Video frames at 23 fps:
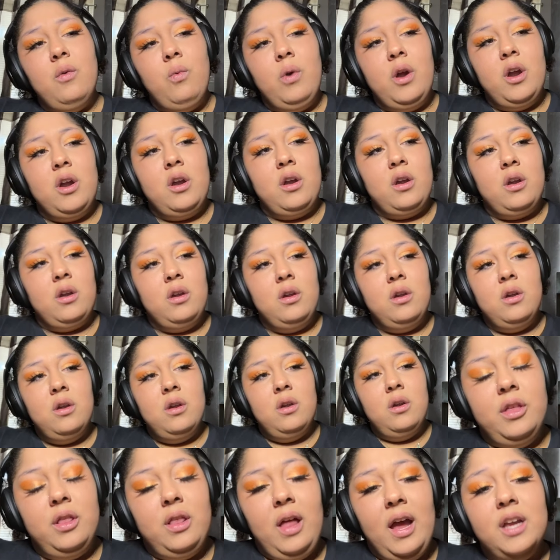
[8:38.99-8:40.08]
where
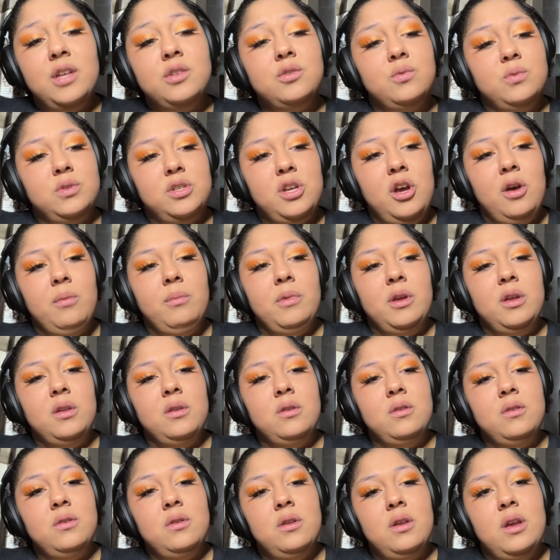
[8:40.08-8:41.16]
the light was coming,